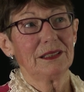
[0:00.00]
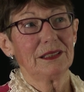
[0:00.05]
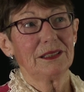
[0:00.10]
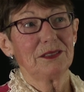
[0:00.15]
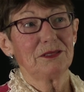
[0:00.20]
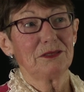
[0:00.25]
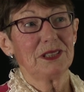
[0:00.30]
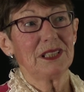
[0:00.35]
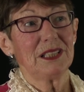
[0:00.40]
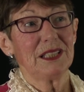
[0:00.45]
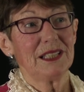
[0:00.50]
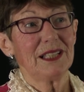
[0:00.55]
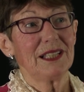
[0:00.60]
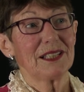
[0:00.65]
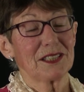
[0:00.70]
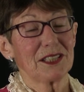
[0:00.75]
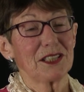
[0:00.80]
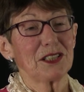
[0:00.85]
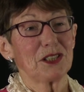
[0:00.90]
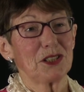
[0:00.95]
And really,
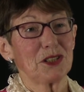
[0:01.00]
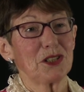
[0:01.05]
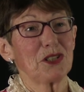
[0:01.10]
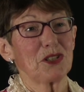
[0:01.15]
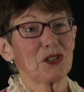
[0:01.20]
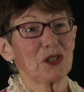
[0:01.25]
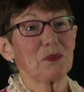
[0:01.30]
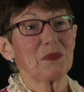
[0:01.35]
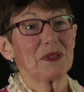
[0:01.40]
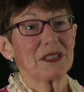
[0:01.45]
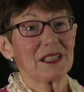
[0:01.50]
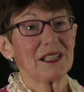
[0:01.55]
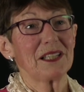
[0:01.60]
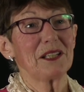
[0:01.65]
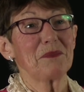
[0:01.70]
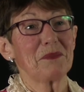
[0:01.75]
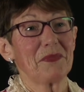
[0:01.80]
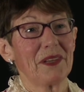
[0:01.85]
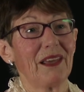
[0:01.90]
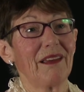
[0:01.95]
yes, I did enjoy my
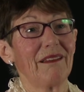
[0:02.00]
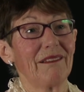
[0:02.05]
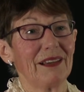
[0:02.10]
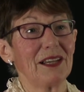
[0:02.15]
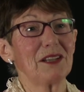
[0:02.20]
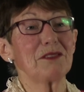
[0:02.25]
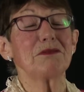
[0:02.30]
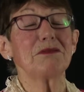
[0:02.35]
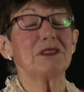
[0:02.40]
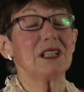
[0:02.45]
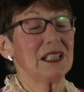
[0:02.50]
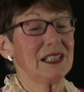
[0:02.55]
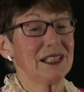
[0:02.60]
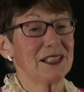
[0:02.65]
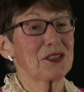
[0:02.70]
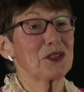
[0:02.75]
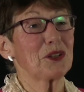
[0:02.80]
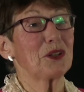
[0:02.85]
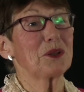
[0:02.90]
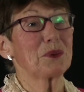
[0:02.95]
time there. I really
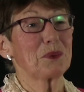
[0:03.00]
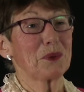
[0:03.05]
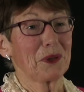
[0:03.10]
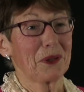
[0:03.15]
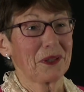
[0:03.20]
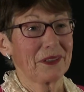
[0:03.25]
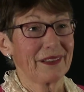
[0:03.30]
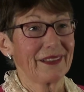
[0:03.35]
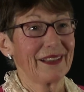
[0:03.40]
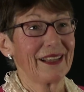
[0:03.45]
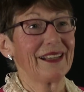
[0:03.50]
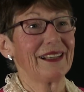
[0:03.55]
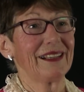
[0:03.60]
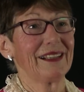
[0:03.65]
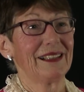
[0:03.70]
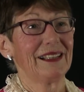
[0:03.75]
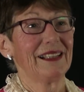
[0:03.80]
enjoyed working there.